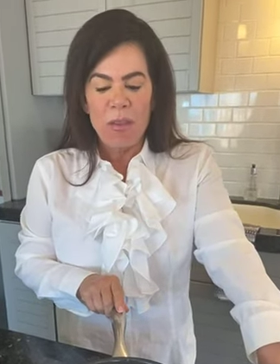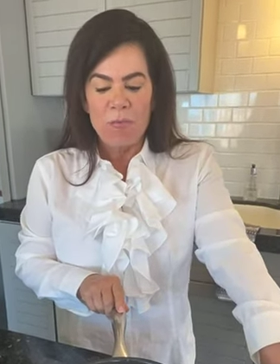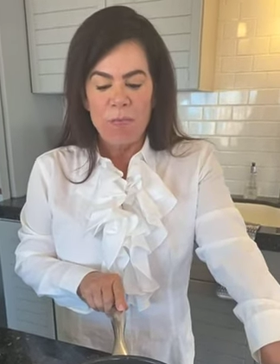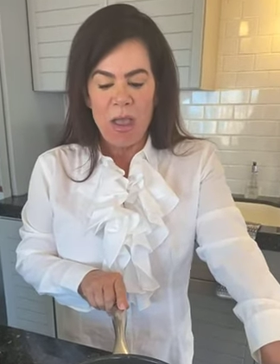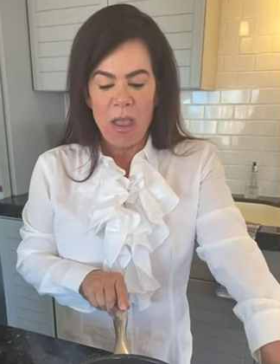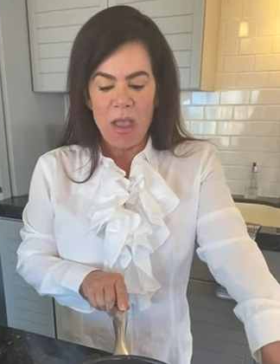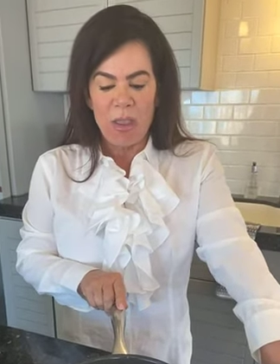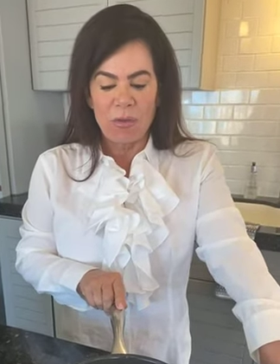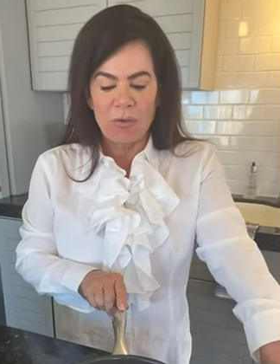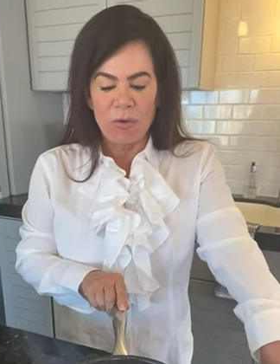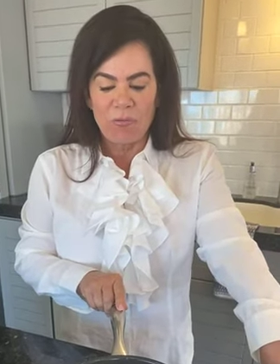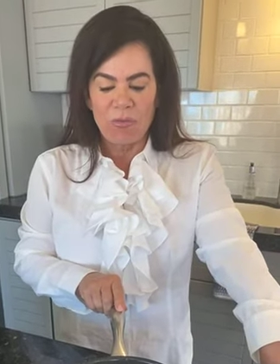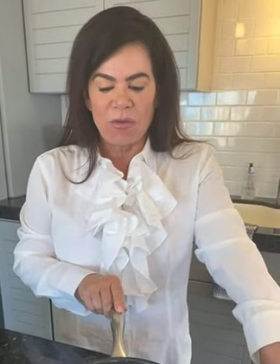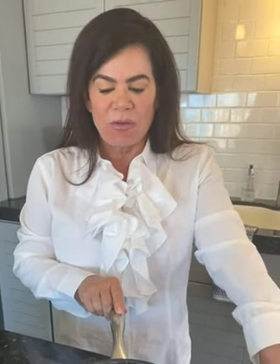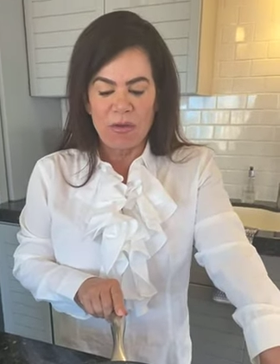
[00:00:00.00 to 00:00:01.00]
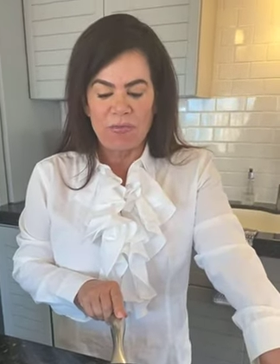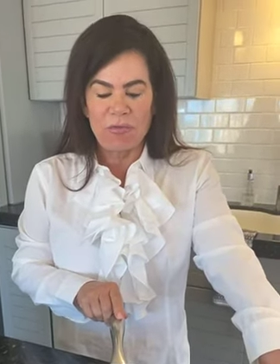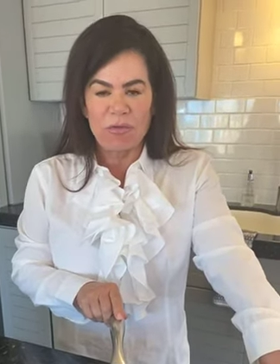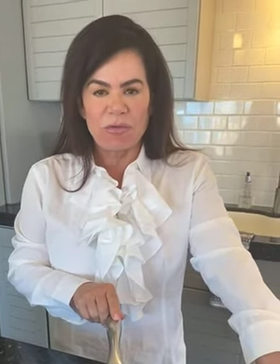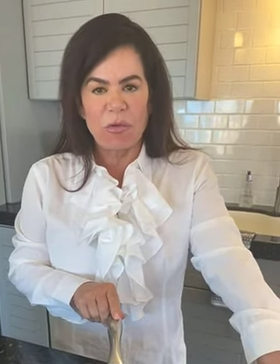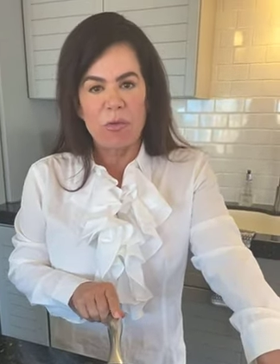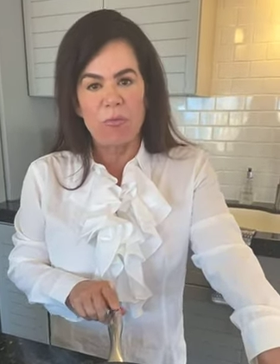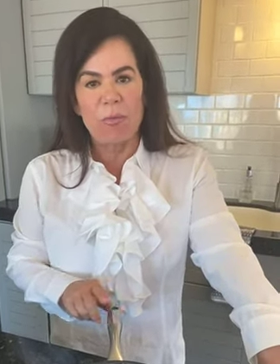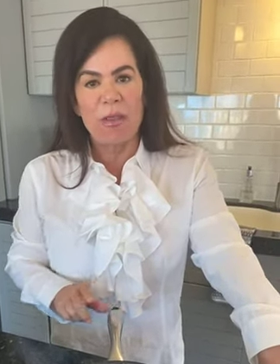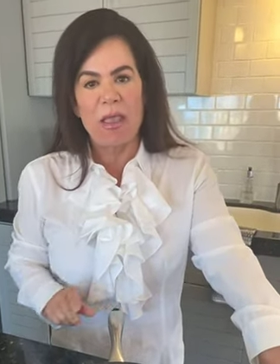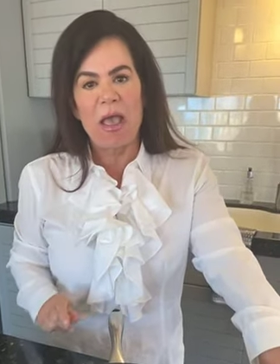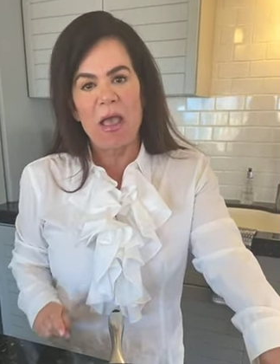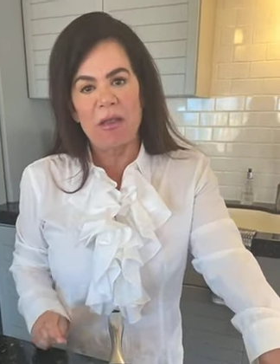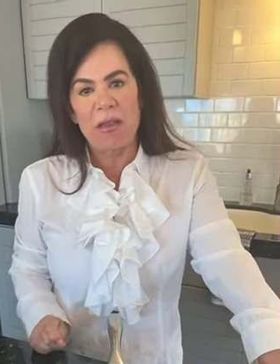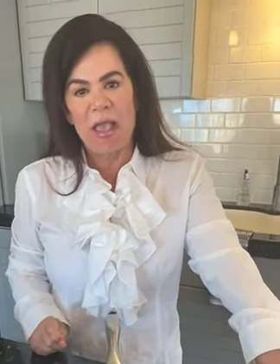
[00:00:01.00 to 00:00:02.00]
My girlfriend even told me
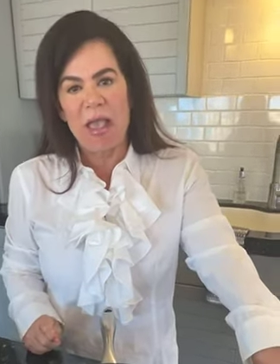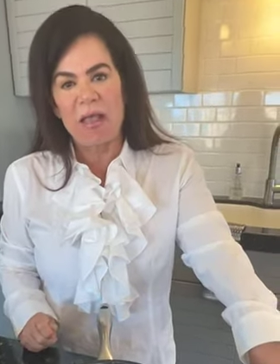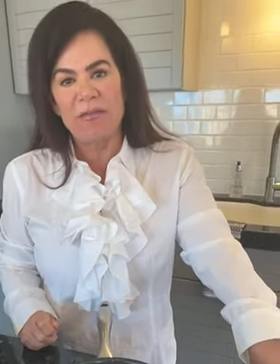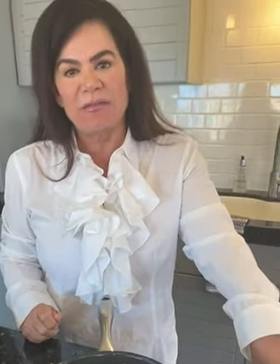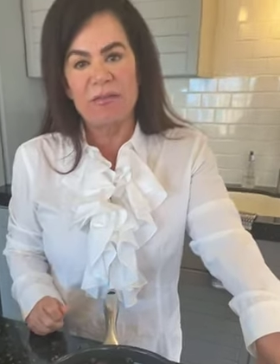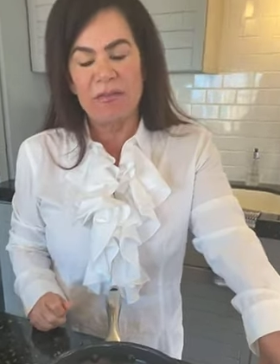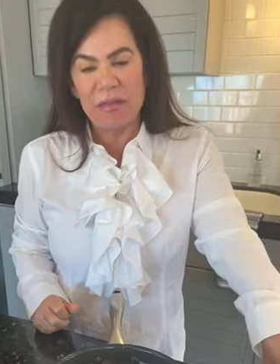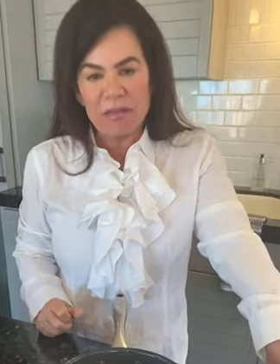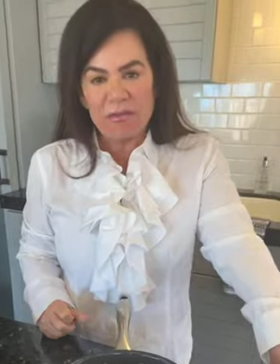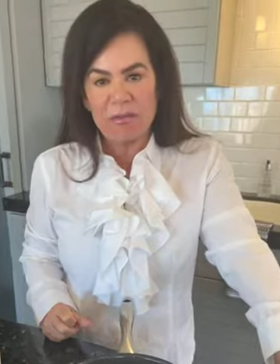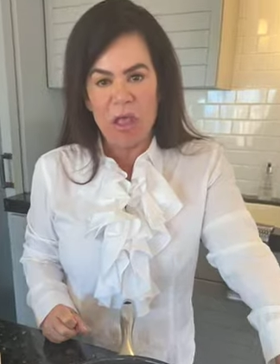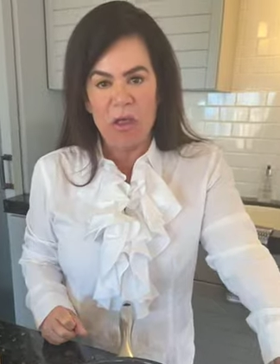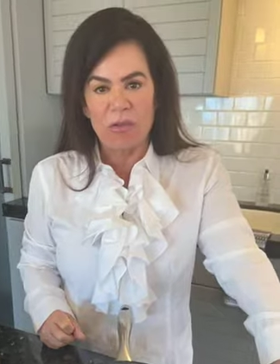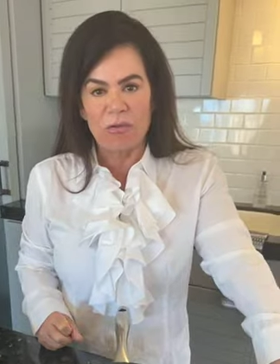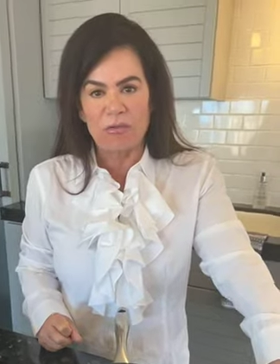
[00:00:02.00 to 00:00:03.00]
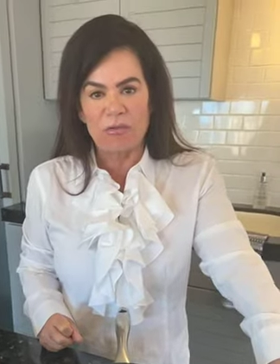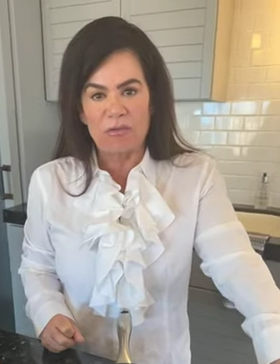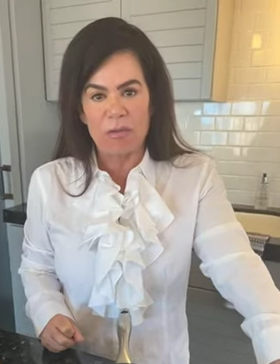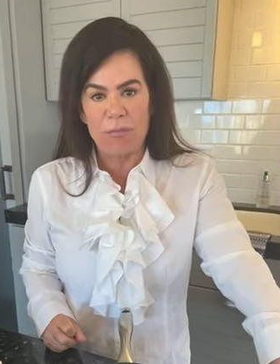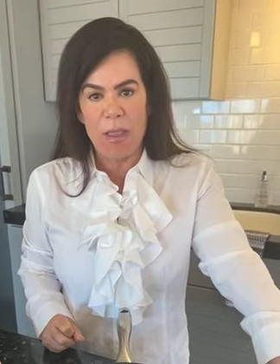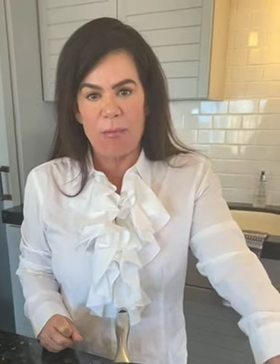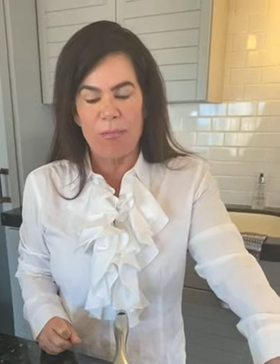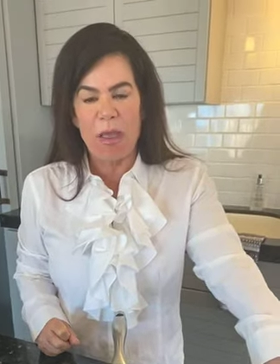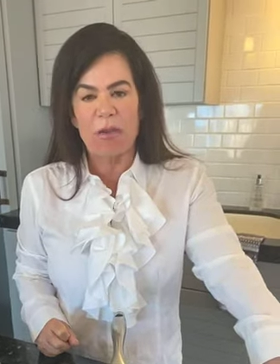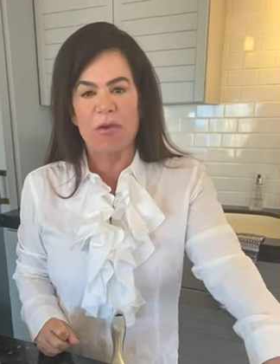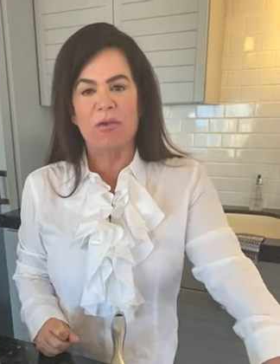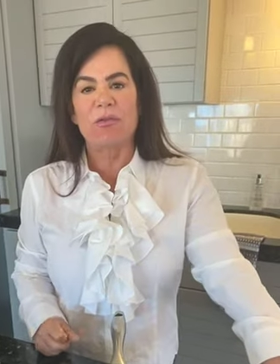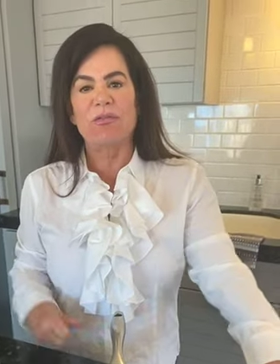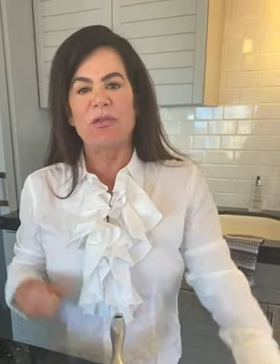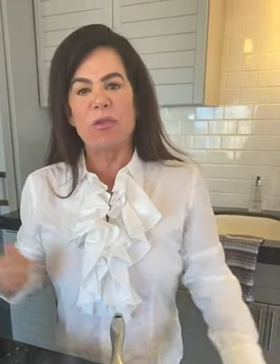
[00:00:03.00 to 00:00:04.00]
how to add sea salt to my butter.
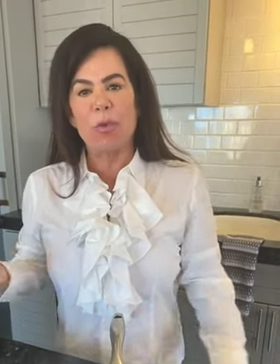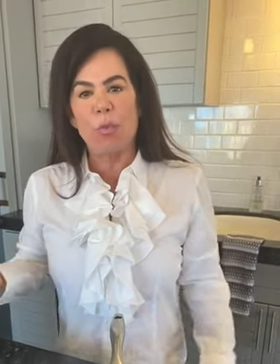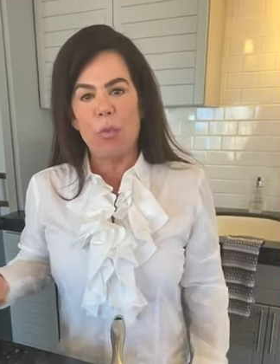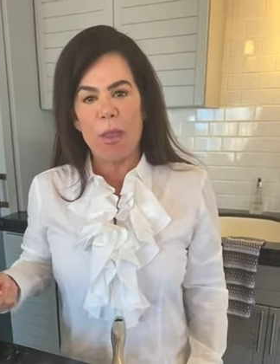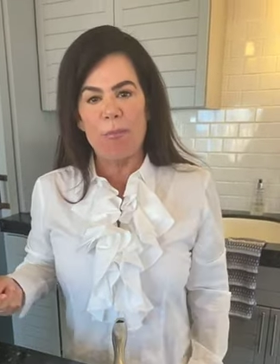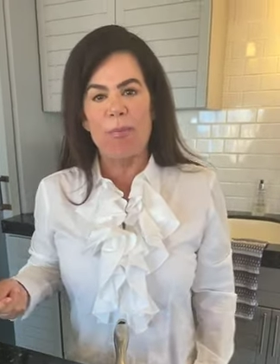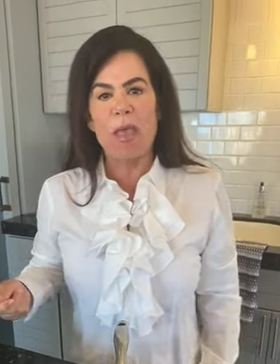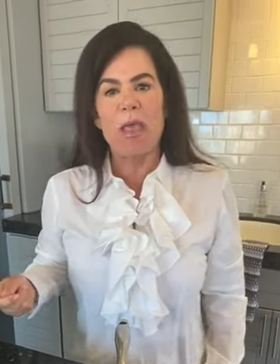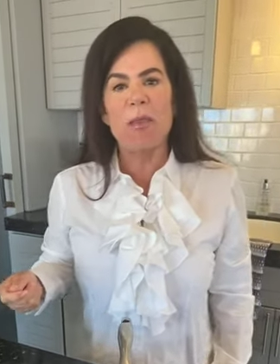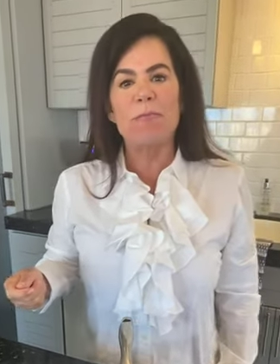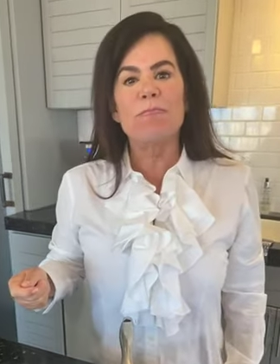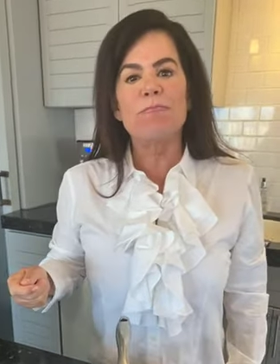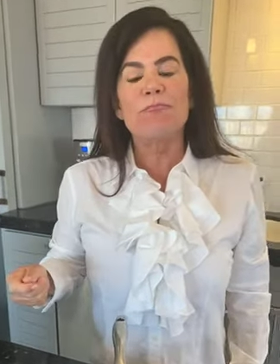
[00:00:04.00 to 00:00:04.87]
So you whip it,